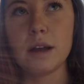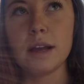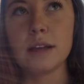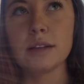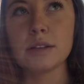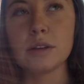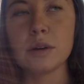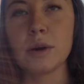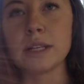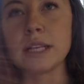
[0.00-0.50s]

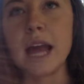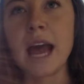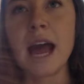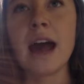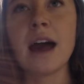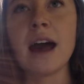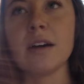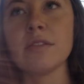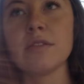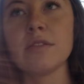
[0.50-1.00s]
is going to
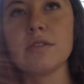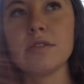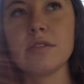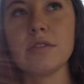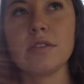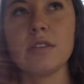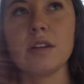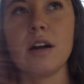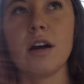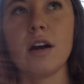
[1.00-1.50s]
have
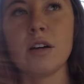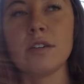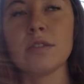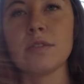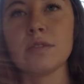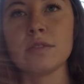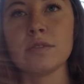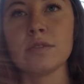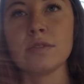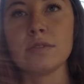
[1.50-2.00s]

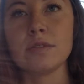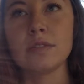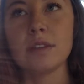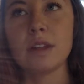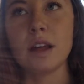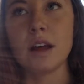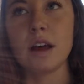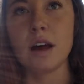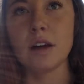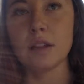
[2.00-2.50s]
on
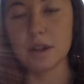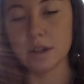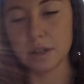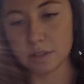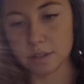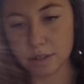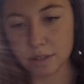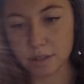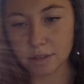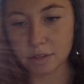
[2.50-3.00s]

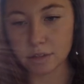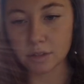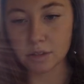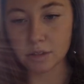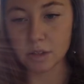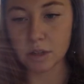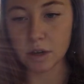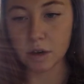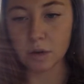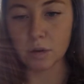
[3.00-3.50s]
others.
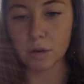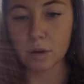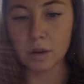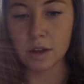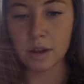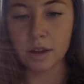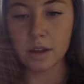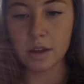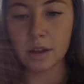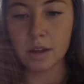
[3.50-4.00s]
So
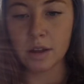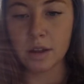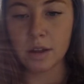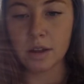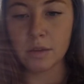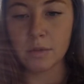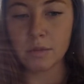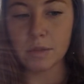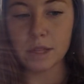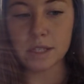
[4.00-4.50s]

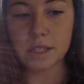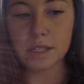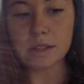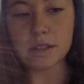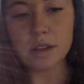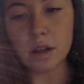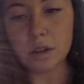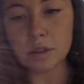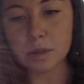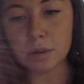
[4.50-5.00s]
this is
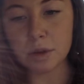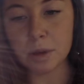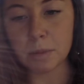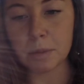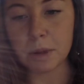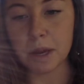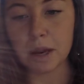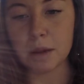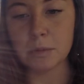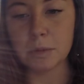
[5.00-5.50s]
also
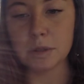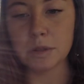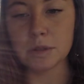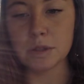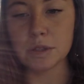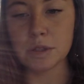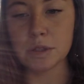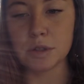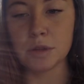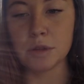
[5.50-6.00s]
comparable
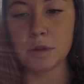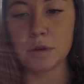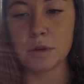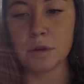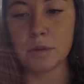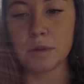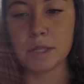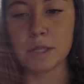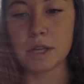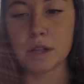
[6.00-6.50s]
to
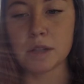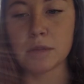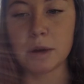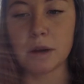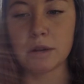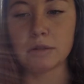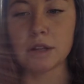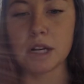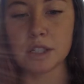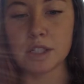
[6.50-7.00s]
when we talked
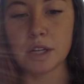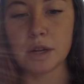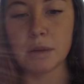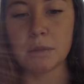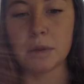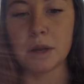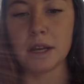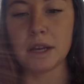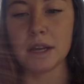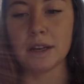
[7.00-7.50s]
about Russia
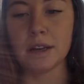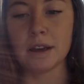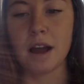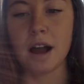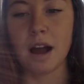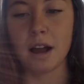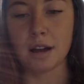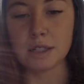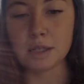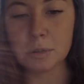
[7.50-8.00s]
being an
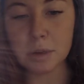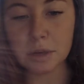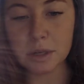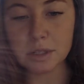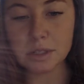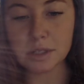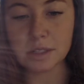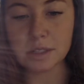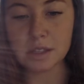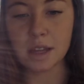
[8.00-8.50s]

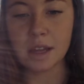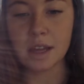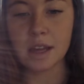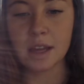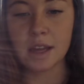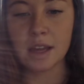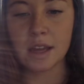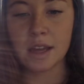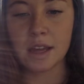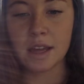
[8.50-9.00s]
octopus.
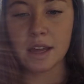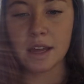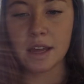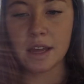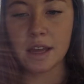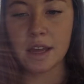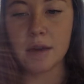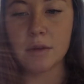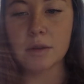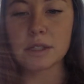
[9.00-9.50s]

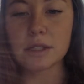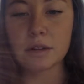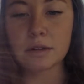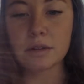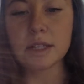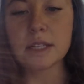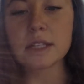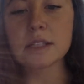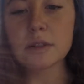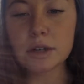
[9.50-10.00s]
It was a
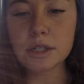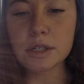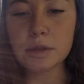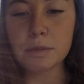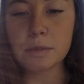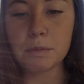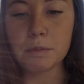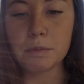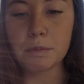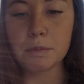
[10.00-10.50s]

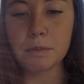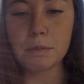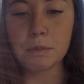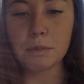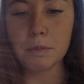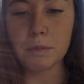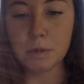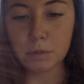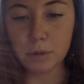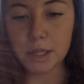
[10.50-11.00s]

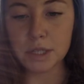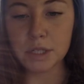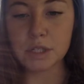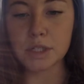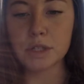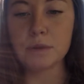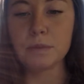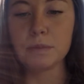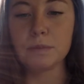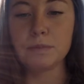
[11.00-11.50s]

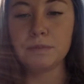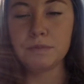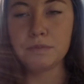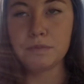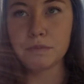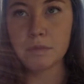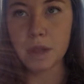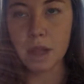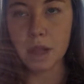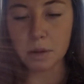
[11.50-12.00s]
resource-rich
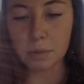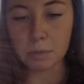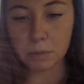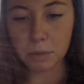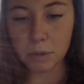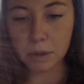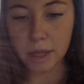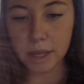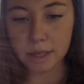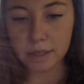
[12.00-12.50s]

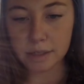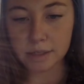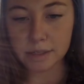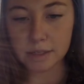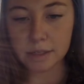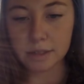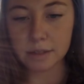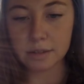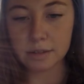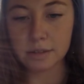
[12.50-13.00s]

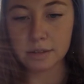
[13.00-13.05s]
place,